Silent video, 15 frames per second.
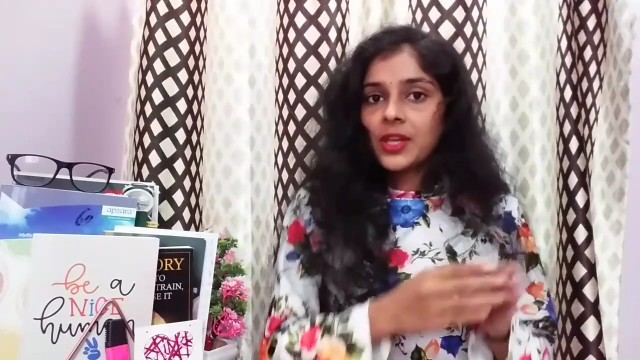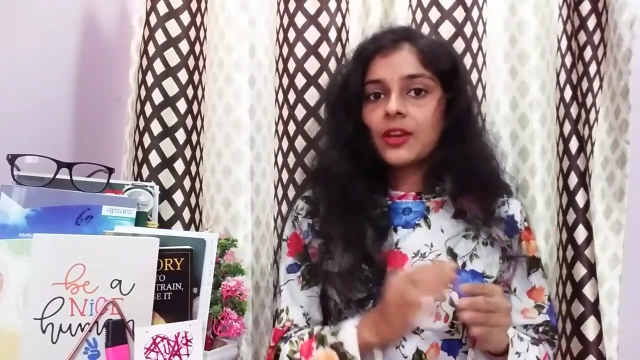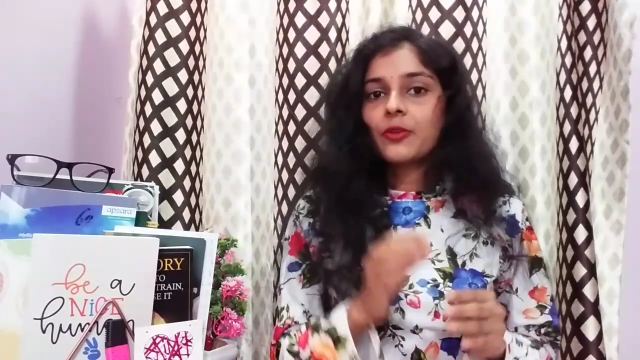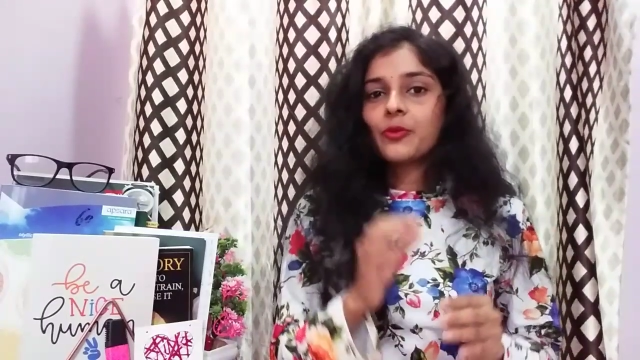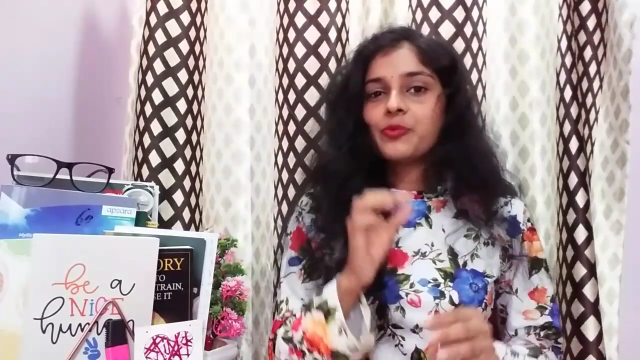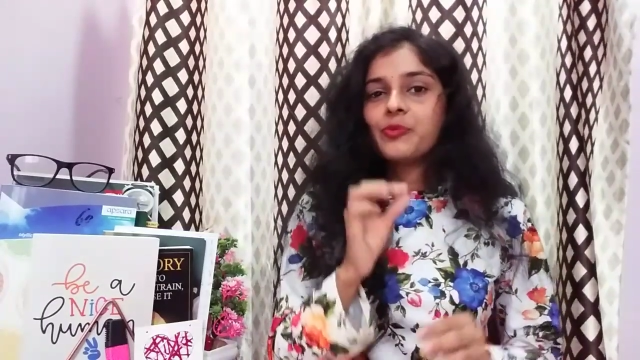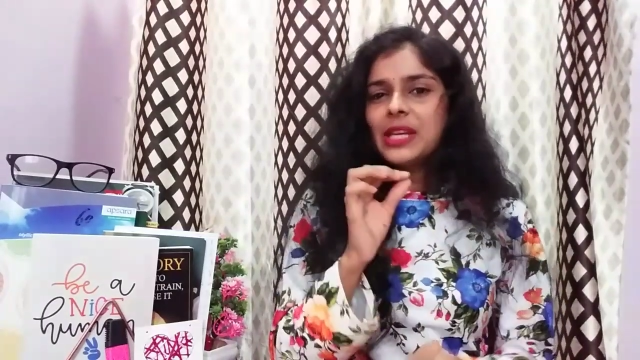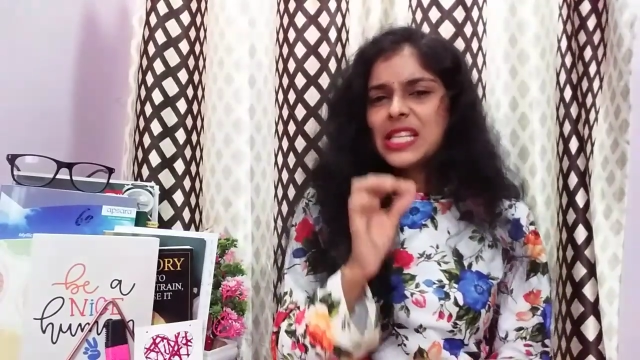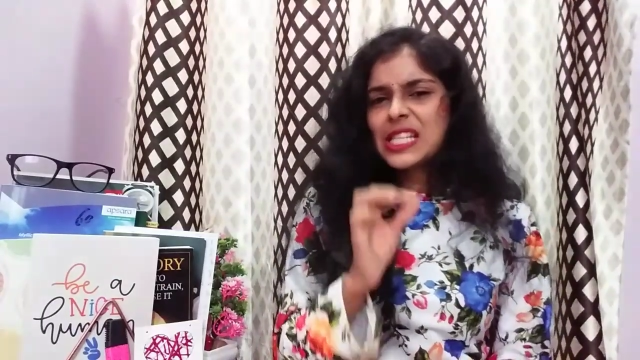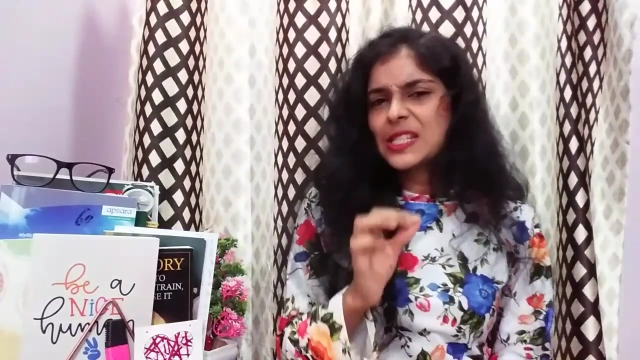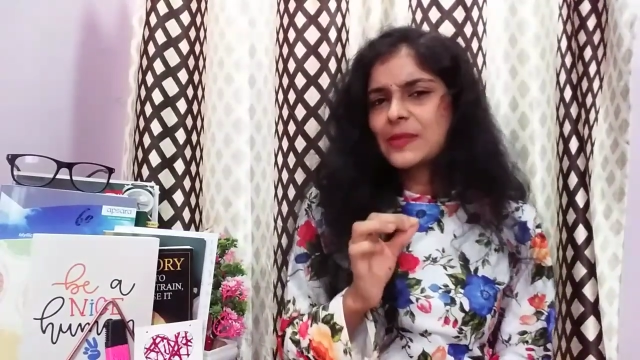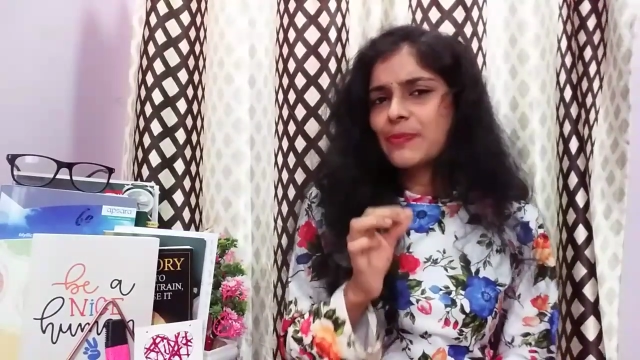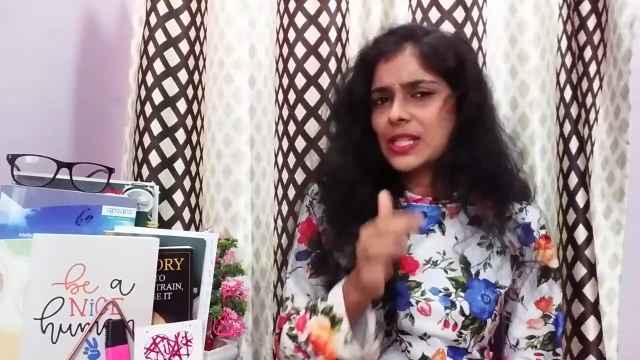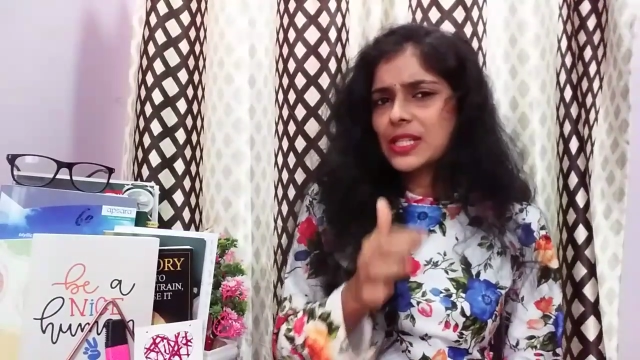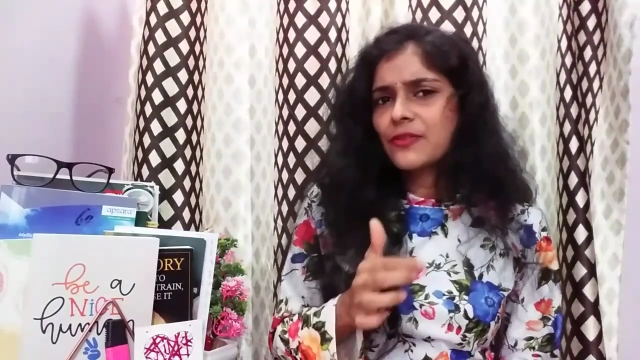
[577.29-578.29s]
Now be
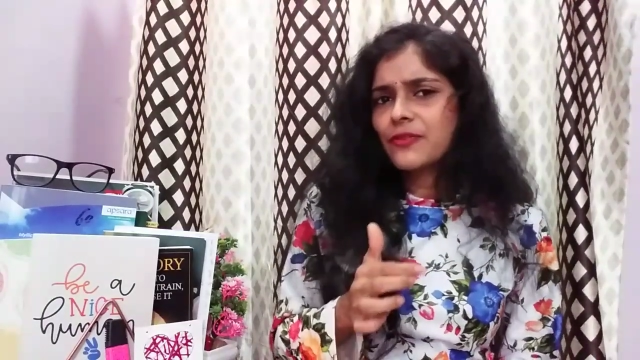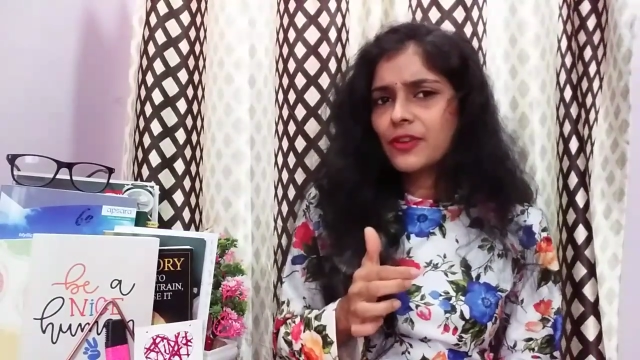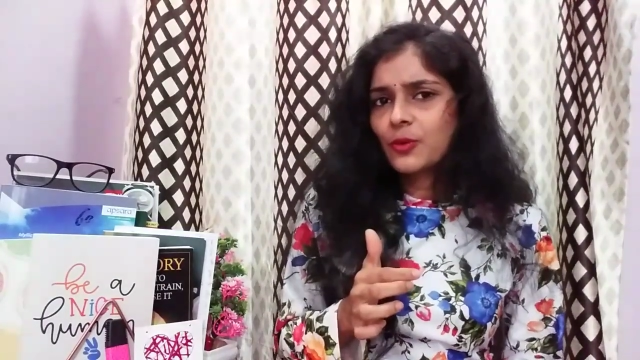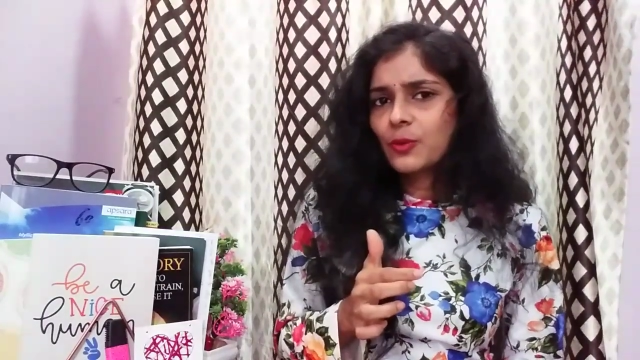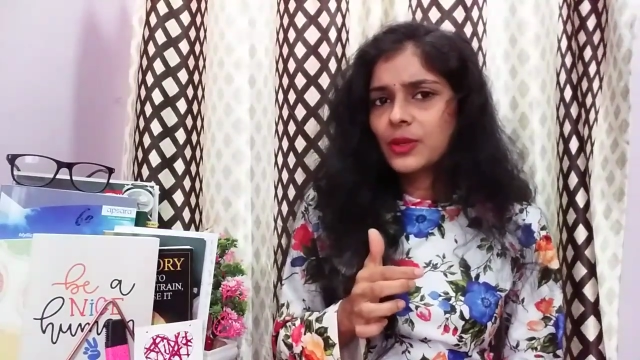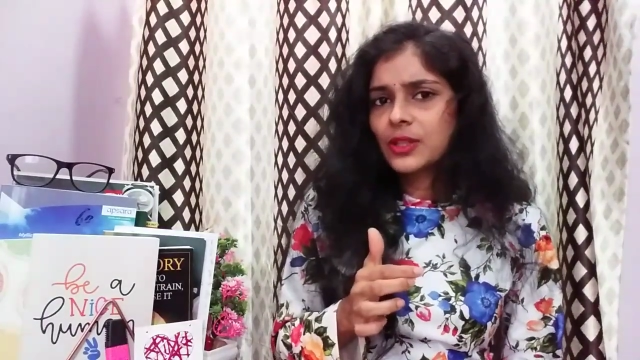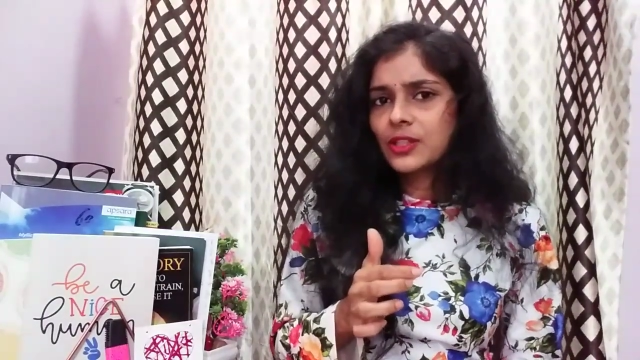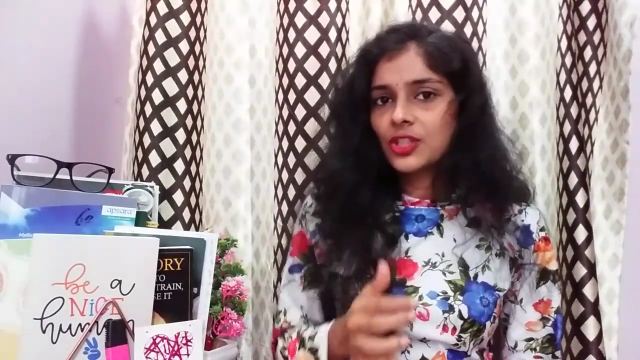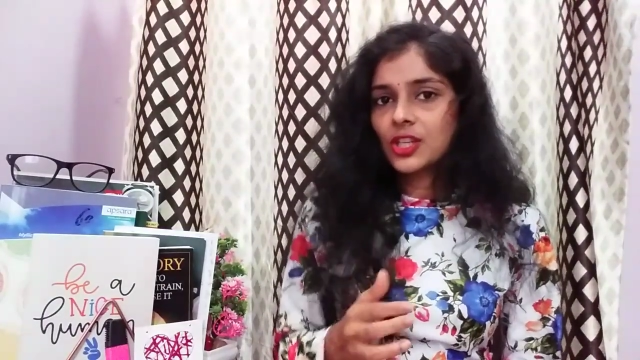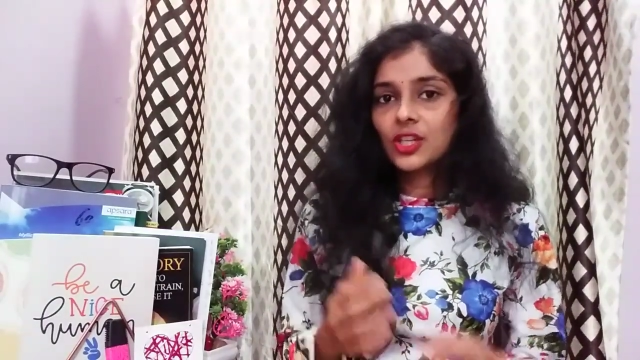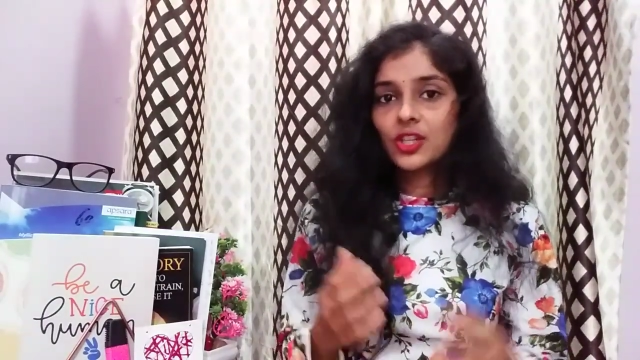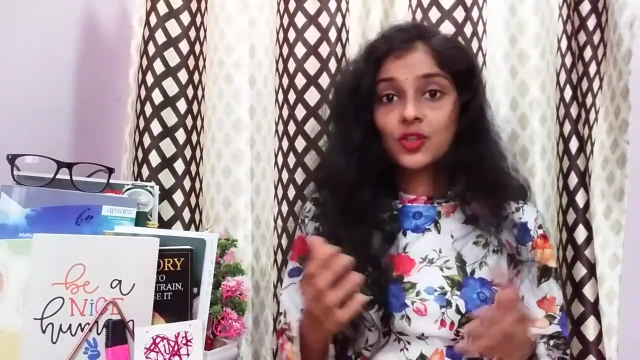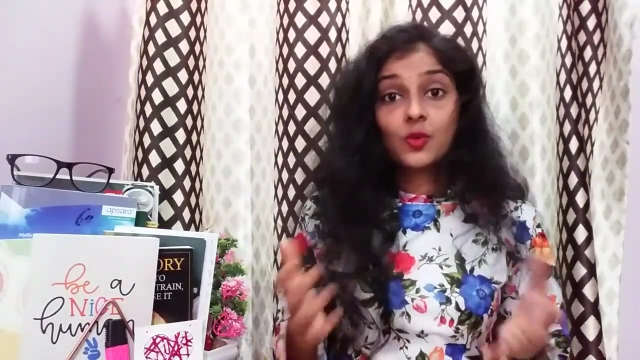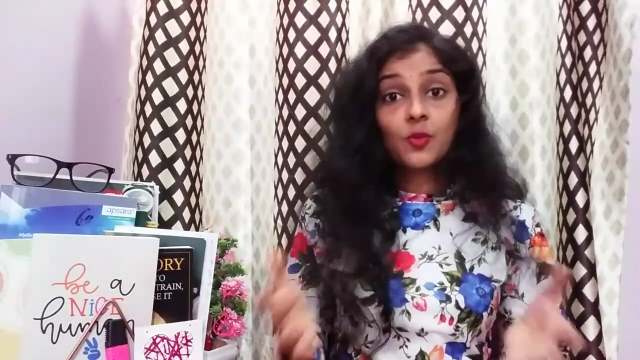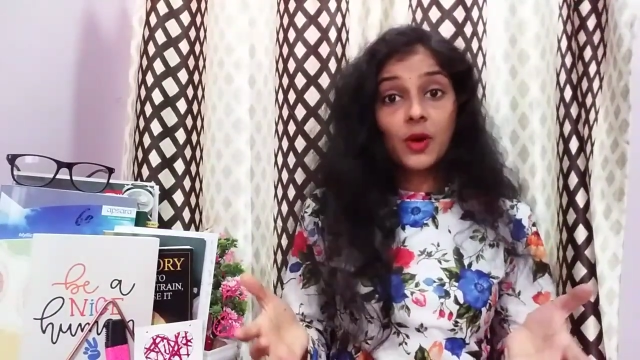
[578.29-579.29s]
specific with the
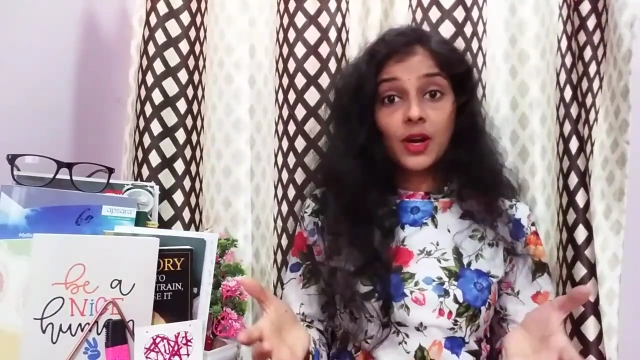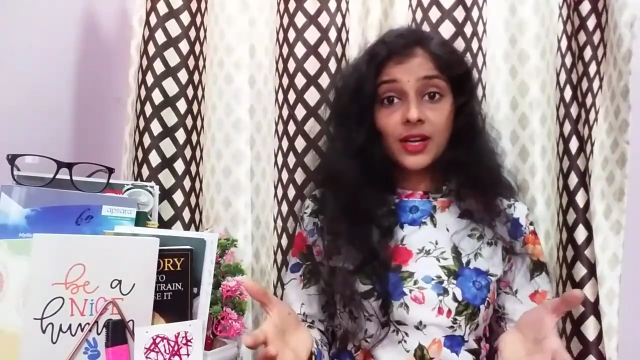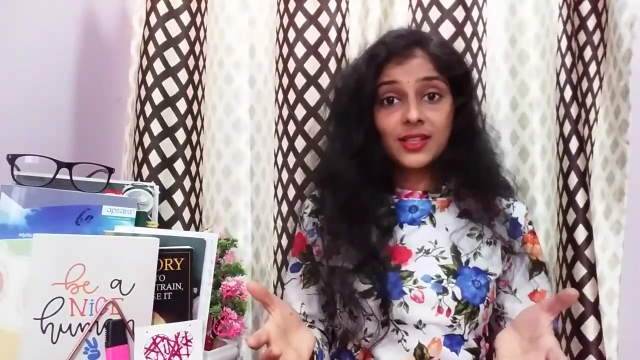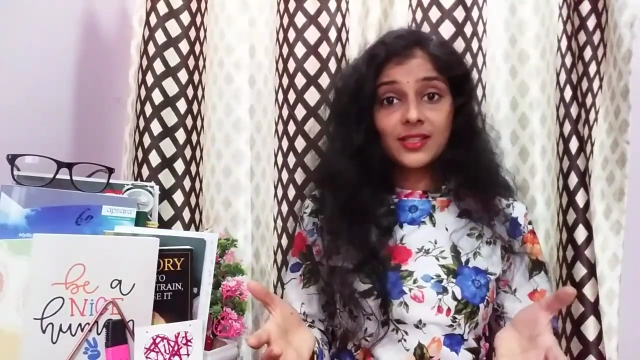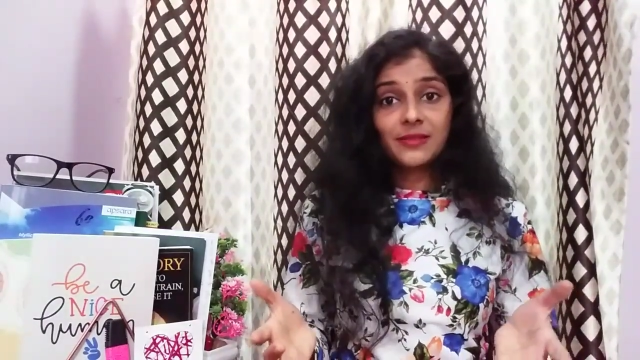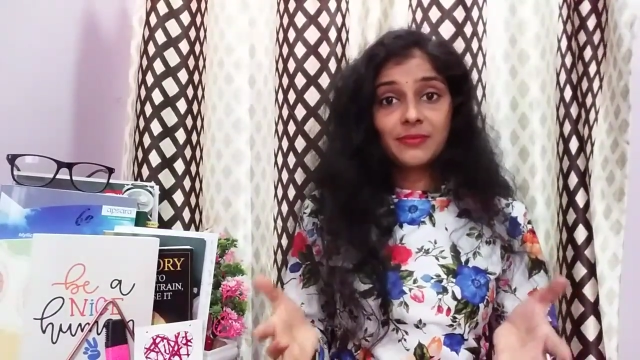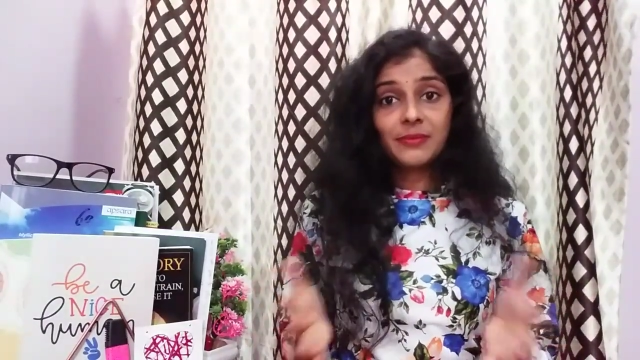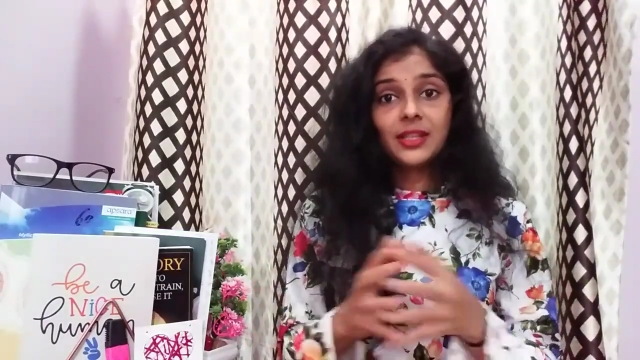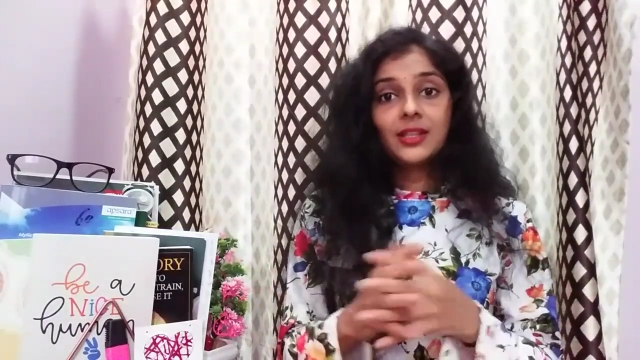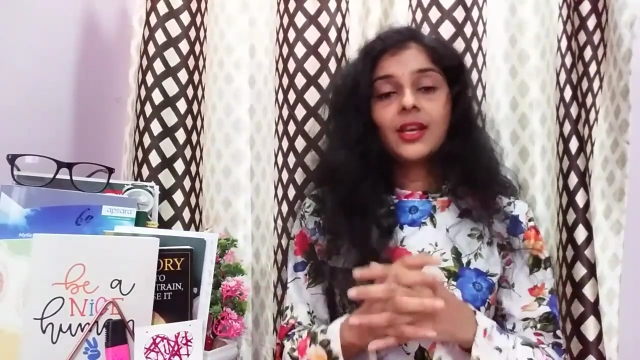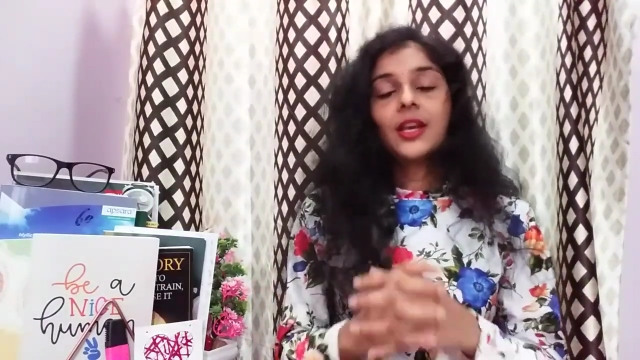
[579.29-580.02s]
change. What does it mean?